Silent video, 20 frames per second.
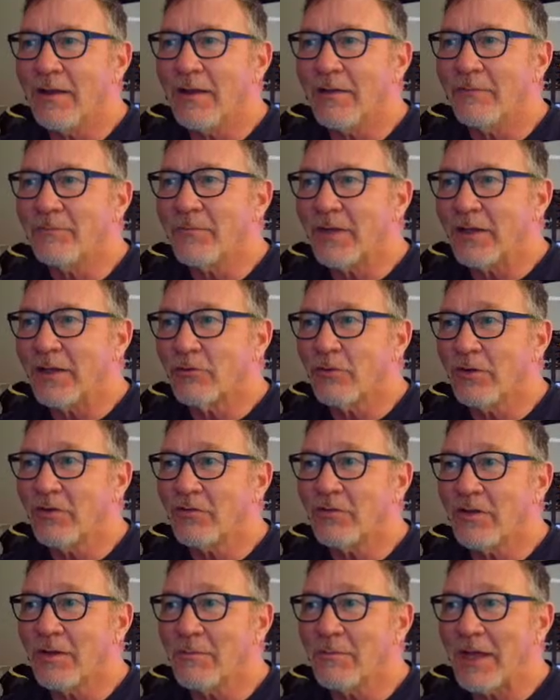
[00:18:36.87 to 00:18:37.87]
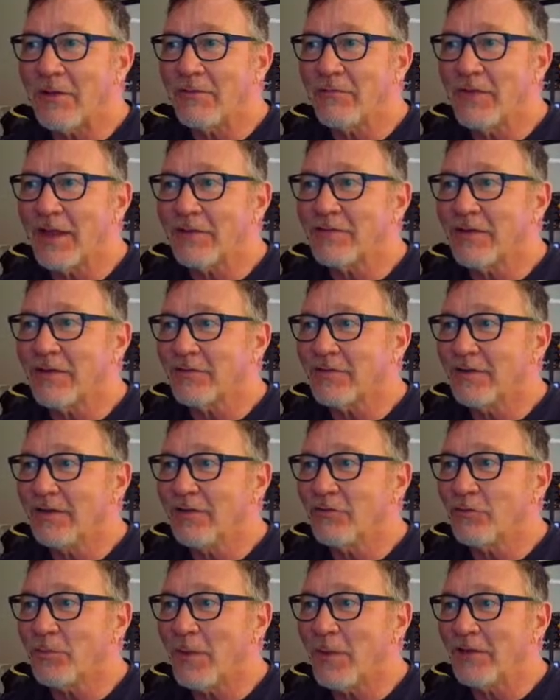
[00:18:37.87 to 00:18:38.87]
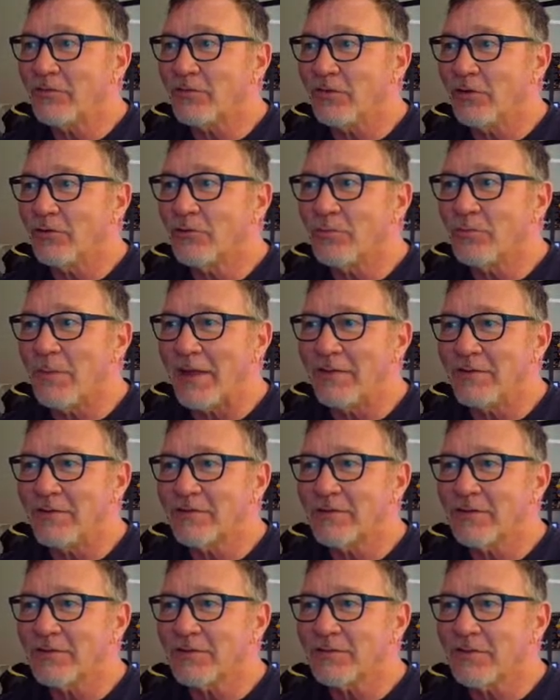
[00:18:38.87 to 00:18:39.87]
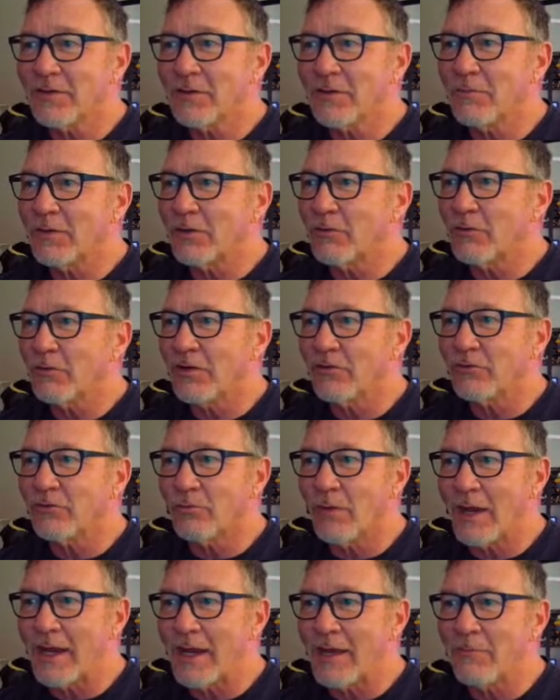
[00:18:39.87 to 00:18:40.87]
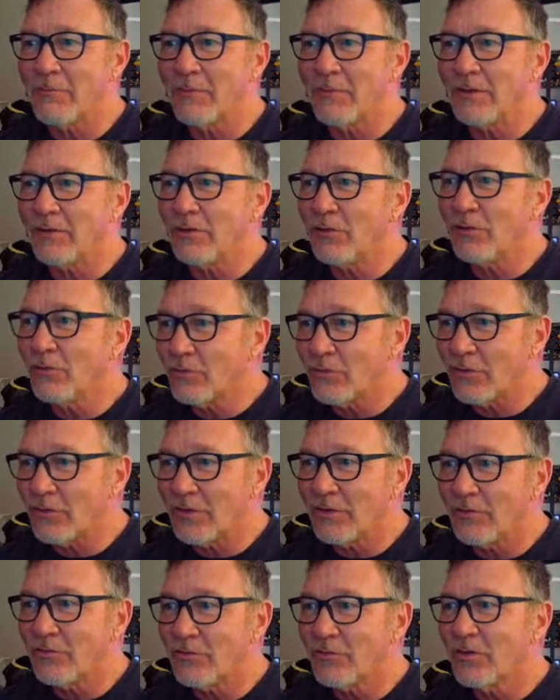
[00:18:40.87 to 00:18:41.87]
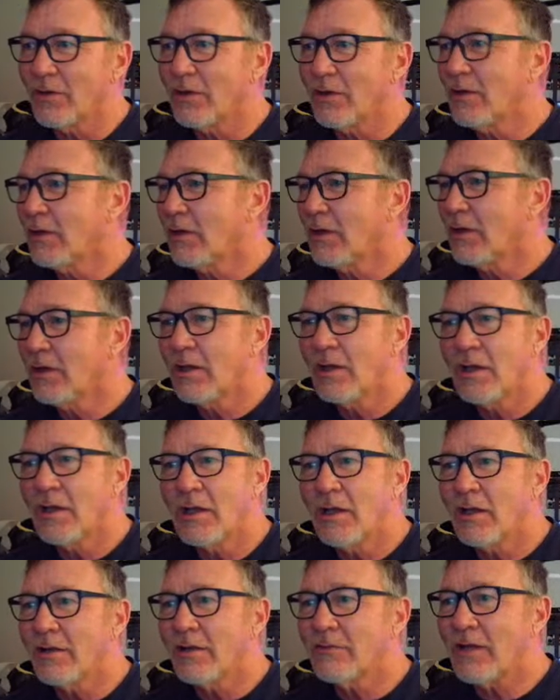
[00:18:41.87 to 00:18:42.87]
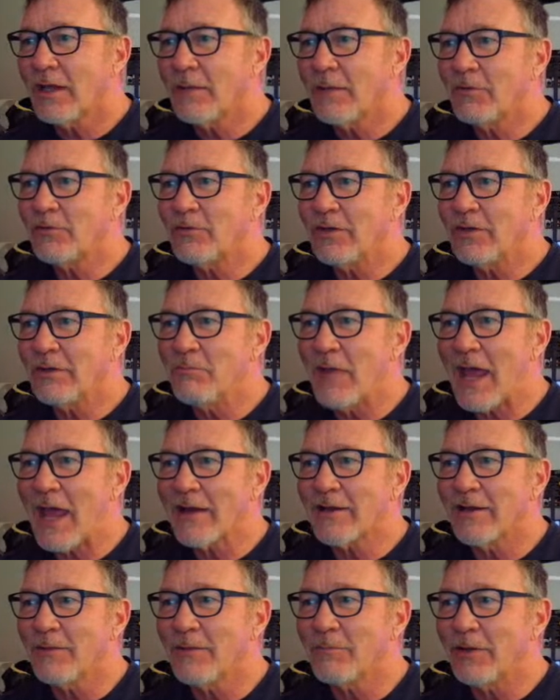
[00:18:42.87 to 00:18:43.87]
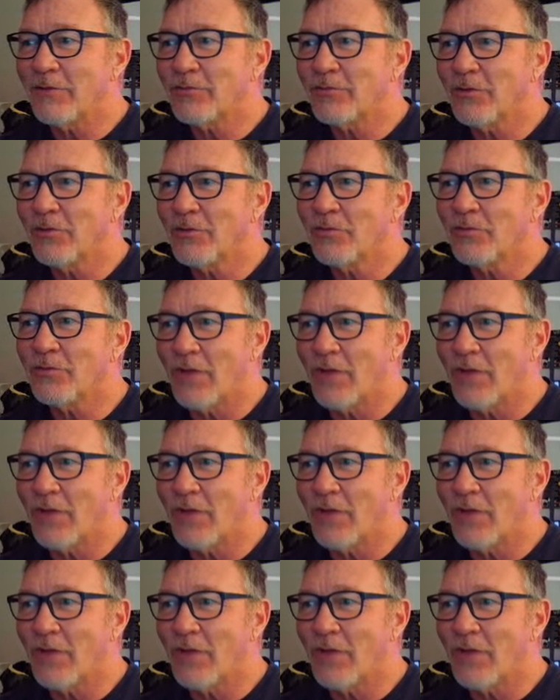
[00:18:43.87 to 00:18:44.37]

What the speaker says: Increase the amount of SSD space used by the system, increased RAM usage, time machine backup issues.